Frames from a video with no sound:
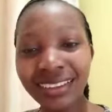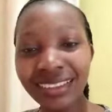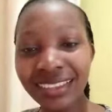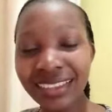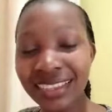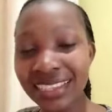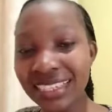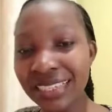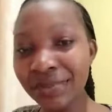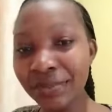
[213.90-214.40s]

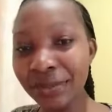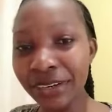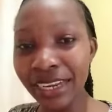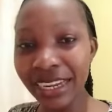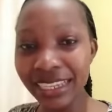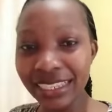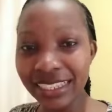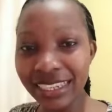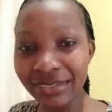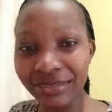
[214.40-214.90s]
these
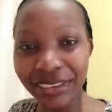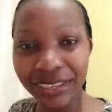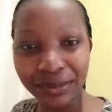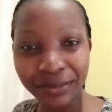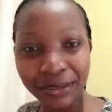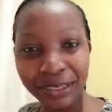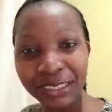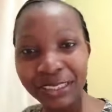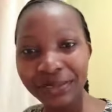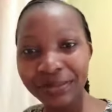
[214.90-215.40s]
products
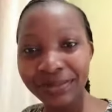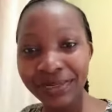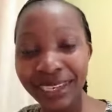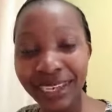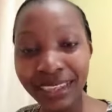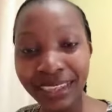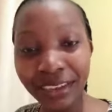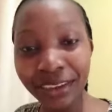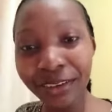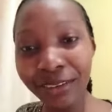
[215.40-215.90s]
available to me
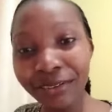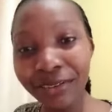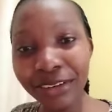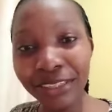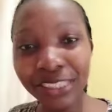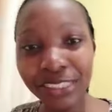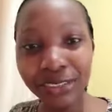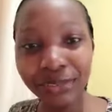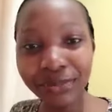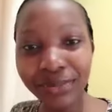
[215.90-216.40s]
at the
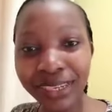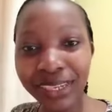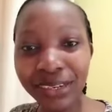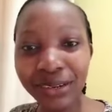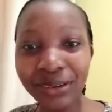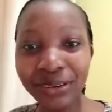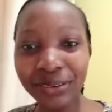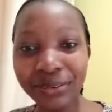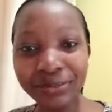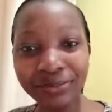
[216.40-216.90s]
comfort of my
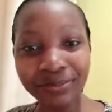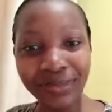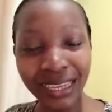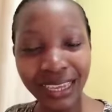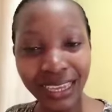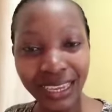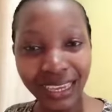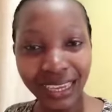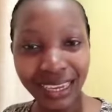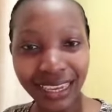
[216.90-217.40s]
home
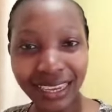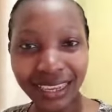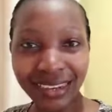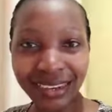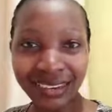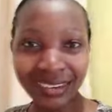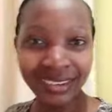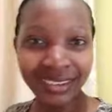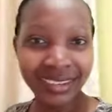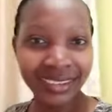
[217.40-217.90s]

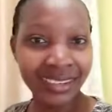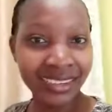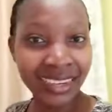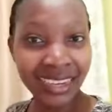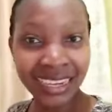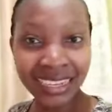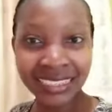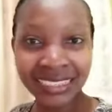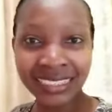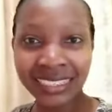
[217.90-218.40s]
and
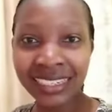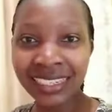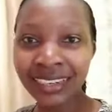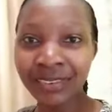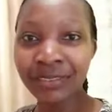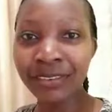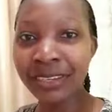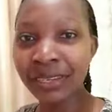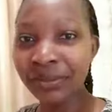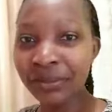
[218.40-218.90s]
at really
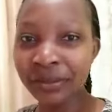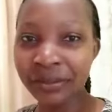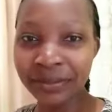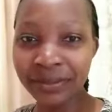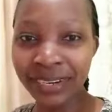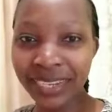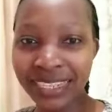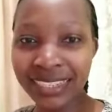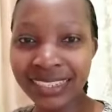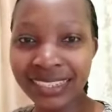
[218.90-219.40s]
affordable
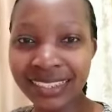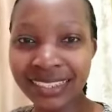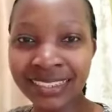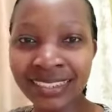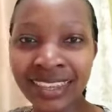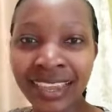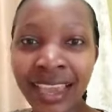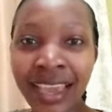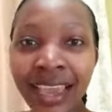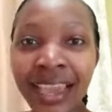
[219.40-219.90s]

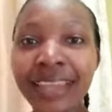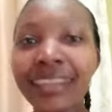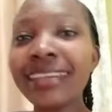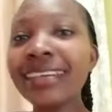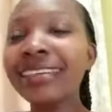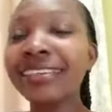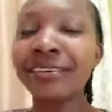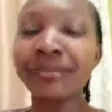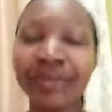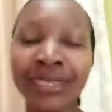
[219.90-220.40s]
prices and i
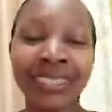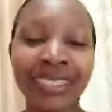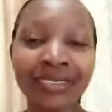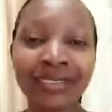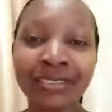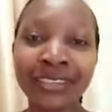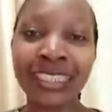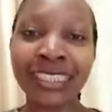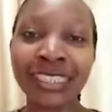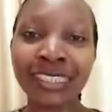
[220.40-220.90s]
recommend
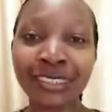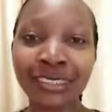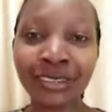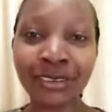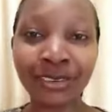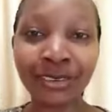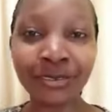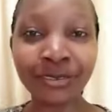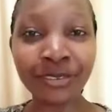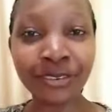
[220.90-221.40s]
everyone to
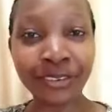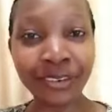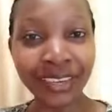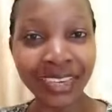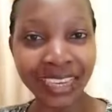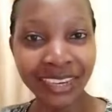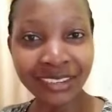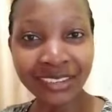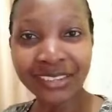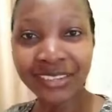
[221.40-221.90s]
go for
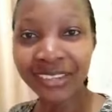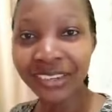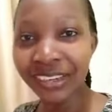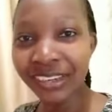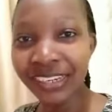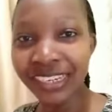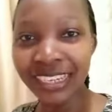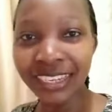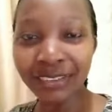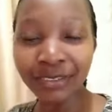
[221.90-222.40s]

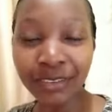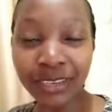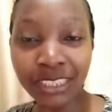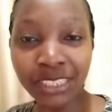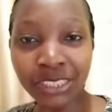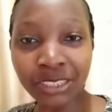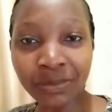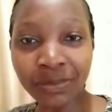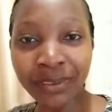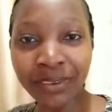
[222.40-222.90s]
ecosokoni if you're
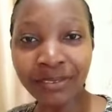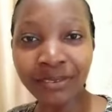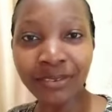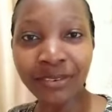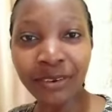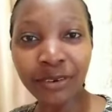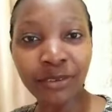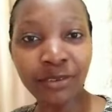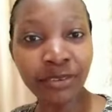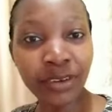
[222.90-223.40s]
shopping
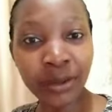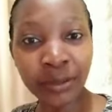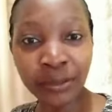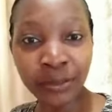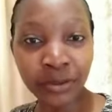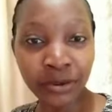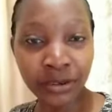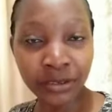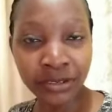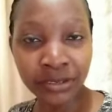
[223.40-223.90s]
for farm
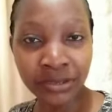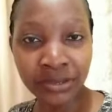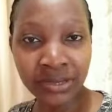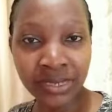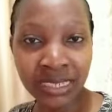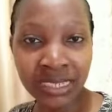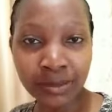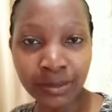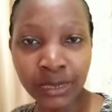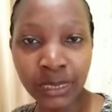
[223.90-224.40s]

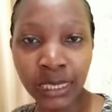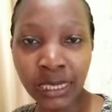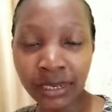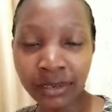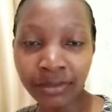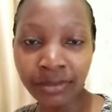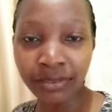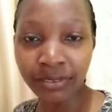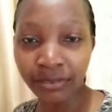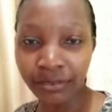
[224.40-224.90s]
produce
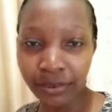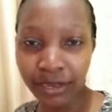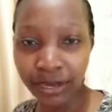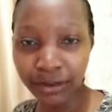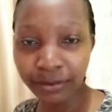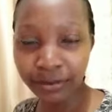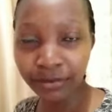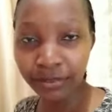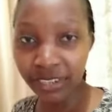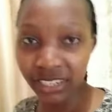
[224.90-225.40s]
especially
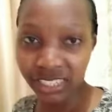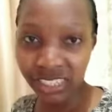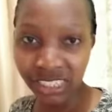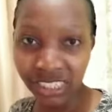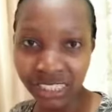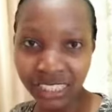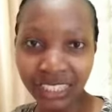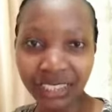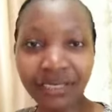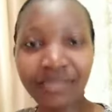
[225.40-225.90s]

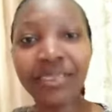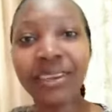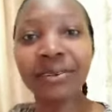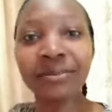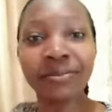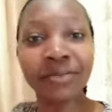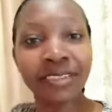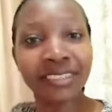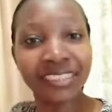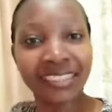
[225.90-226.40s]
fresh
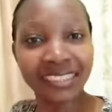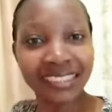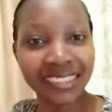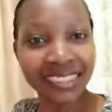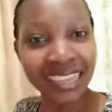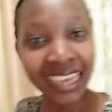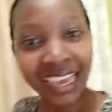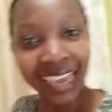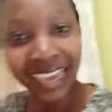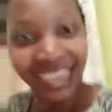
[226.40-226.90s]
farm produce
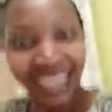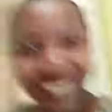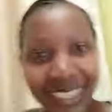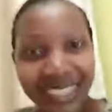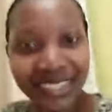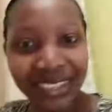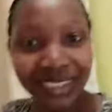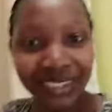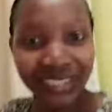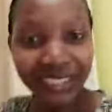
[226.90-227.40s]

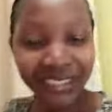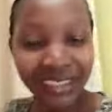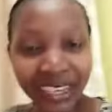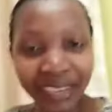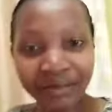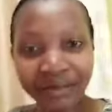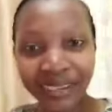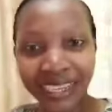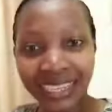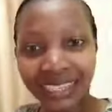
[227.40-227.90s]
so you
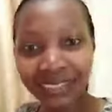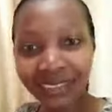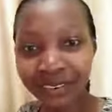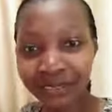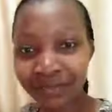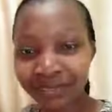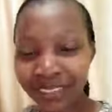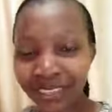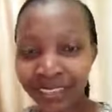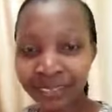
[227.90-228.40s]
can buy it
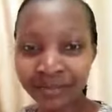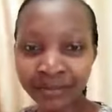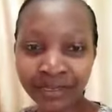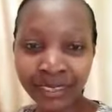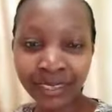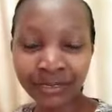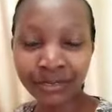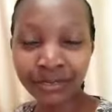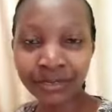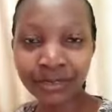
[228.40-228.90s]
from them
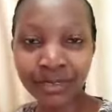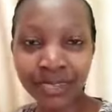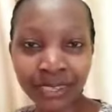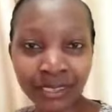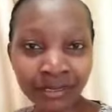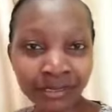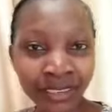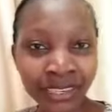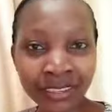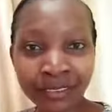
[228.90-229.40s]
if you
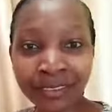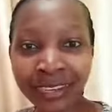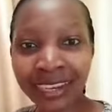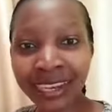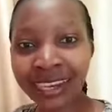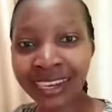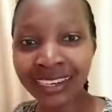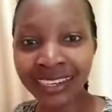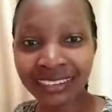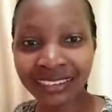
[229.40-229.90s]
live anywhere
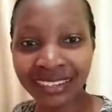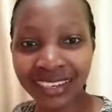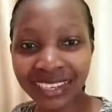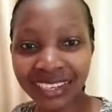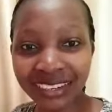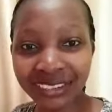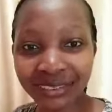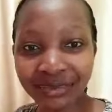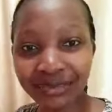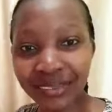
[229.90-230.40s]
around
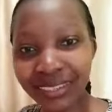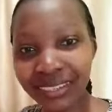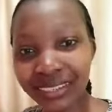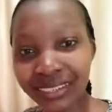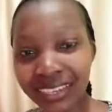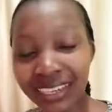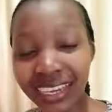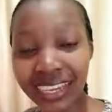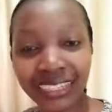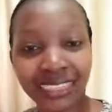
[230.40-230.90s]
nairobi
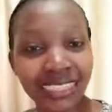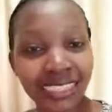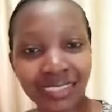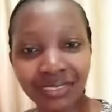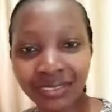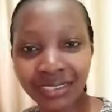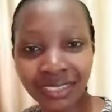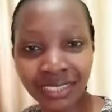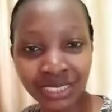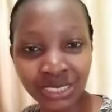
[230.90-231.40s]
they can
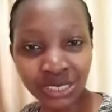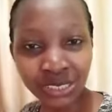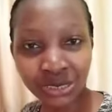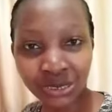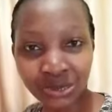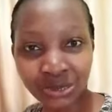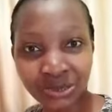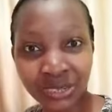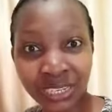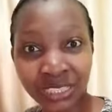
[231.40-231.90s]
deliver it to
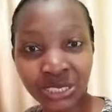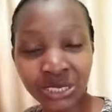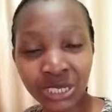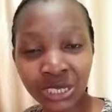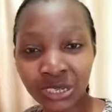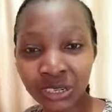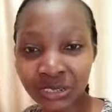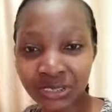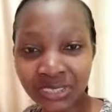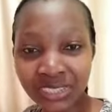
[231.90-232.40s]
you at your
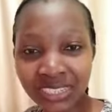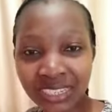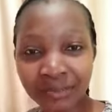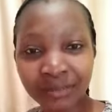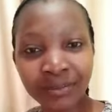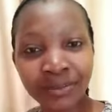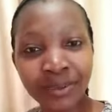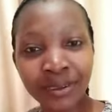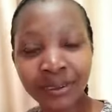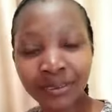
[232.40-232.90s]

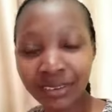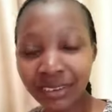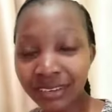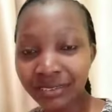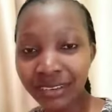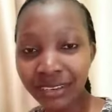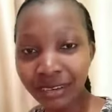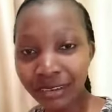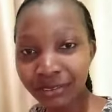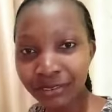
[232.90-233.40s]
doorstep
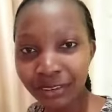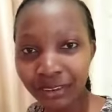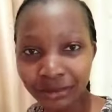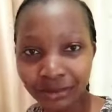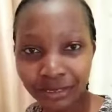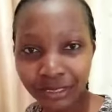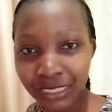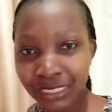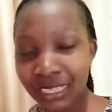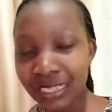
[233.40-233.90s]
wherever you're
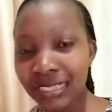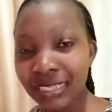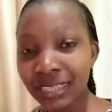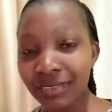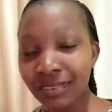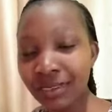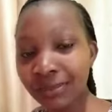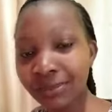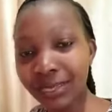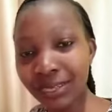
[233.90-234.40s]
from you just
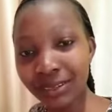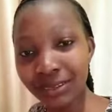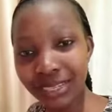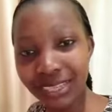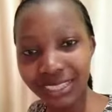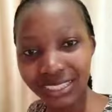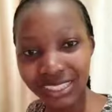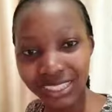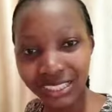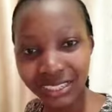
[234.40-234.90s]
give them the
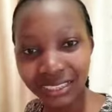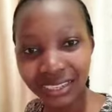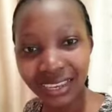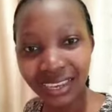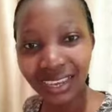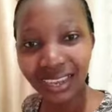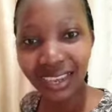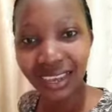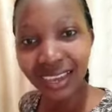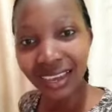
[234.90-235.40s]
location
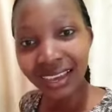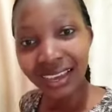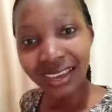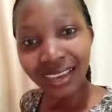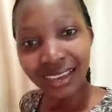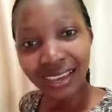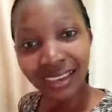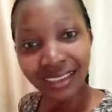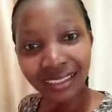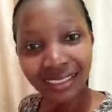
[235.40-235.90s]

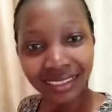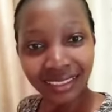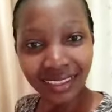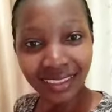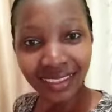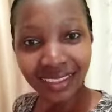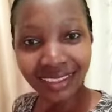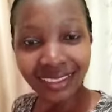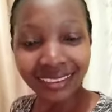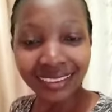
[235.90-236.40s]
and
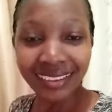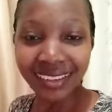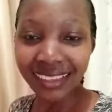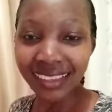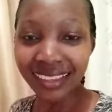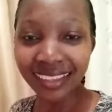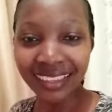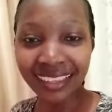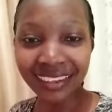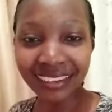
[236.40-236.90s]
then
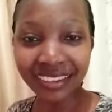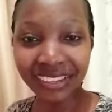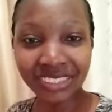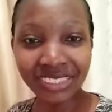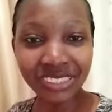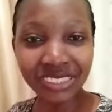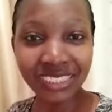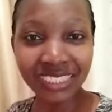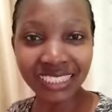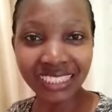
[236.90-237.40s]
they're going
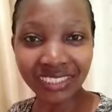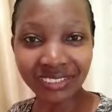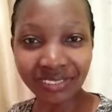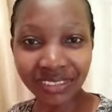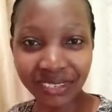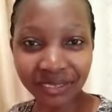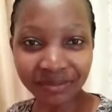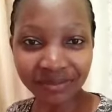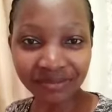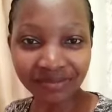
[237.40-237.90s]
to
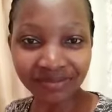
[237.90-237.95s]
deliver